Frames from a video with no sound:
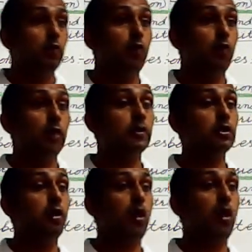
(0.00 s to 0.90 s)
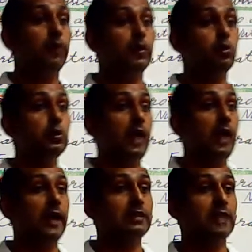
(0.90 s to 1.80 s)
formation of tissues
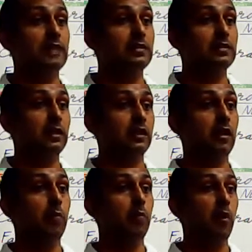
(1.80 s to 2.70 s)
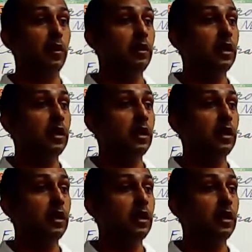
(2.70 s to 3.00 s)
and cells in the body.